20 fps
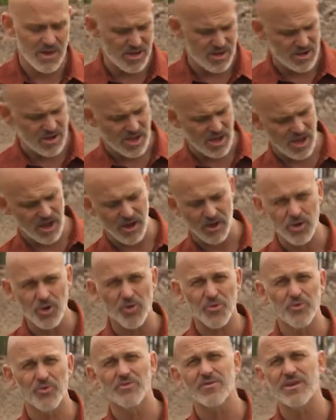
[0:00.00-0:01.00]
and I'll
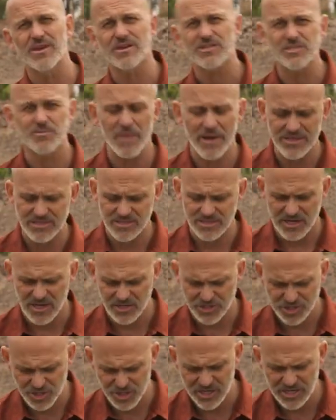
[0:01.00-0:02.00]
go through the expense and
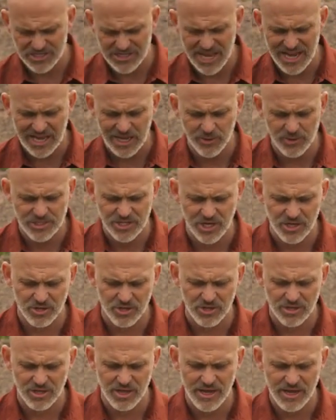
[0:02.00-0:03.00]
I'll show you exactly what it's gonna
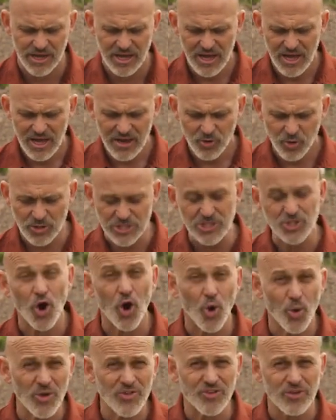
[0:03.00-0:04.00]
look like. Of course, it's
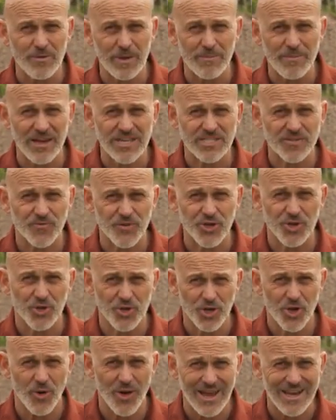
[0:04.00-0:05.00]
always gonna be best for you
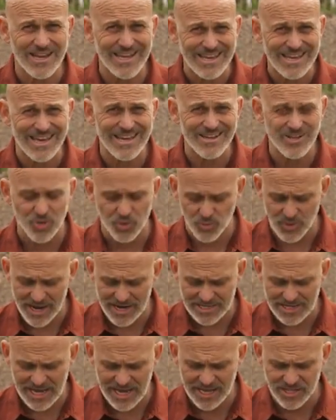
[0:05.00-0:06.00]
to go ahead and get
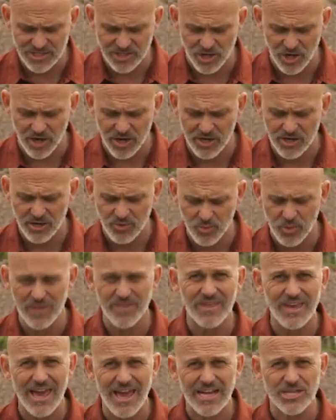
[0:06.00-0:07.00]
direct hands-on
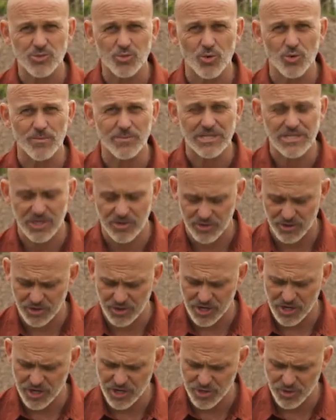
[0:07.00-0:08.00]
with the actual material
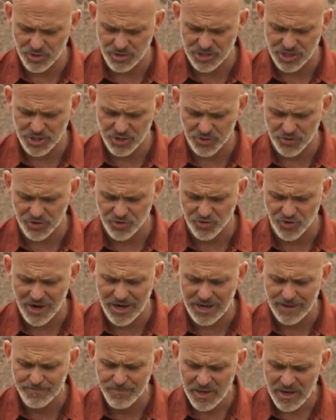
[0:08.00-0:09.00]
you're gonna use and do the
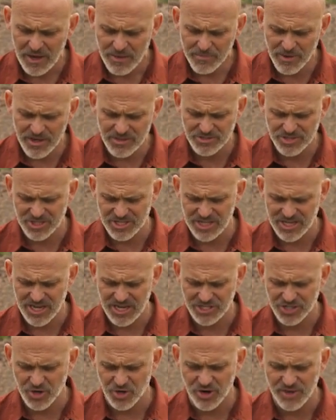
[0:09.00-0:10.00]
training. But just in
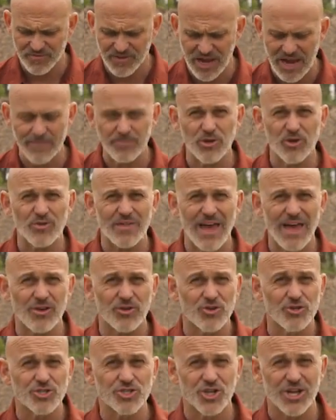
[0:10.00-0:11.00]
case you don't have time to do that or
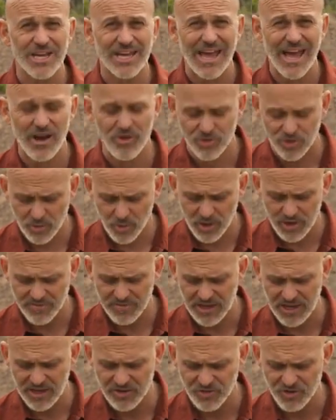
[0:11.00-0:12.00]
you should encounter one
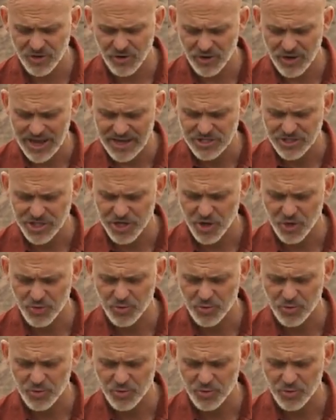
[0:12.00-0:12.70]
of these and you don't actually